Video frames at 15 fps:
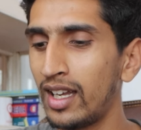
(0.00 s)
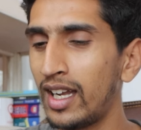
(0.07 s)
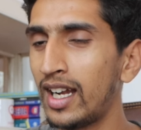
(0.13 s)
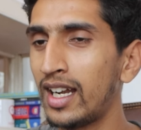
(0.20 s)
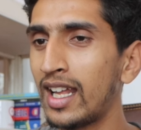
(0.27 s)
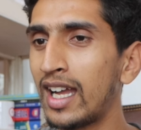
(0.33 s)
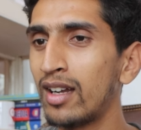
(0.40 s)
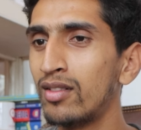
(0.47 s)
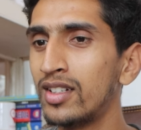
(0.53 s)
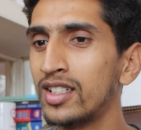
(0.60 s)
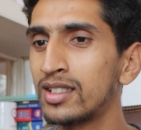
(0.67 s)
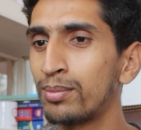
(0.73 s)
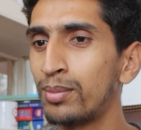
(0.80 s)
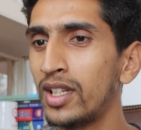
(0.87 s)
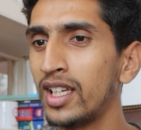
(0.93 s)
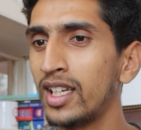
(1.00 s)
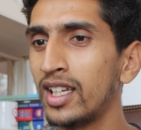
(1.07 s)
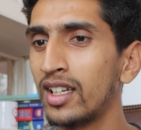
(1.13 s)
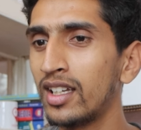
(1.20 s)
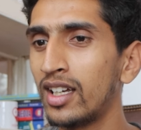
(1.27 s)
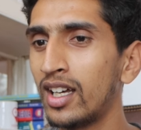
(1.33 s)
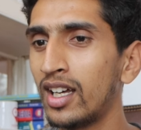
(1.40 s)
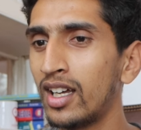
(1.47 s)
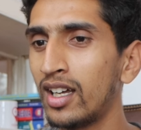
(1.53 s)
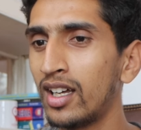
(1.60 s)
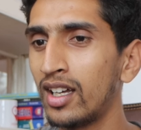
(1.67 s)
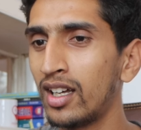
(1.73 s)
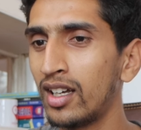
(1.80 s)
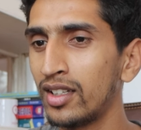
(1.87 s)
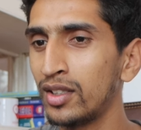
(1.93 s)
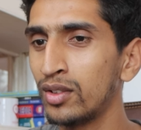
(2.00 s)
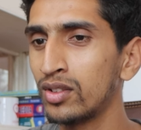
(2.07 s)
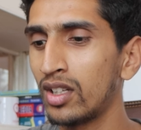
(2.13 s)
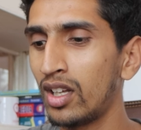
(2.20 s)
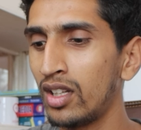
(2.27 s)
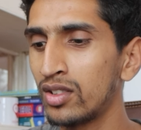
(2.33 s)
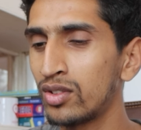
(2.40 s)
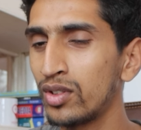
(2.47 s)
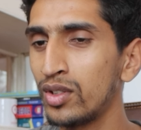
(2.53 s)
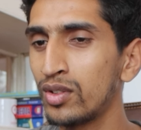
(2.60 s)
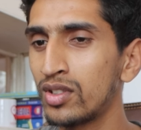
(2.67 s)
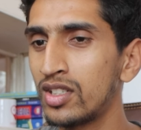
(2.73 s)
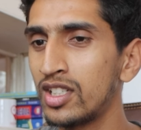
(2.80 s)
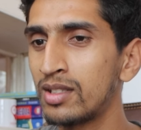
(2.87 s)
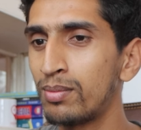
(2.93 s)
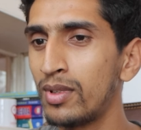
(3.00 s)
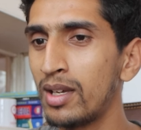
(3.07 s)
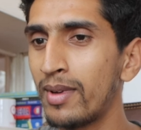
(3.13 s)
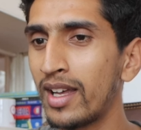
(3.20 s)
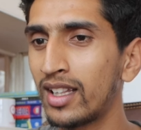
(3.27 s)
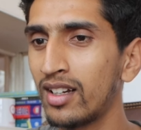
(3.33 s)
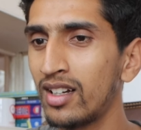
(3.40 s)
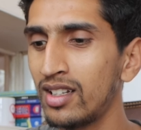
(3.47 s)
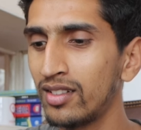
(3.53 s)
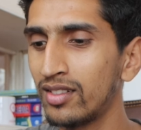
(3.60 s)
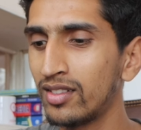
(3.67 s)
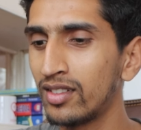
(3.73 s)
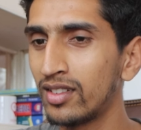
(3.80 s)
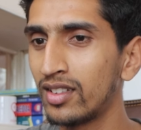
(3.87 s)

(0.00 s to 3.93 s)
and I will display, you also use display method,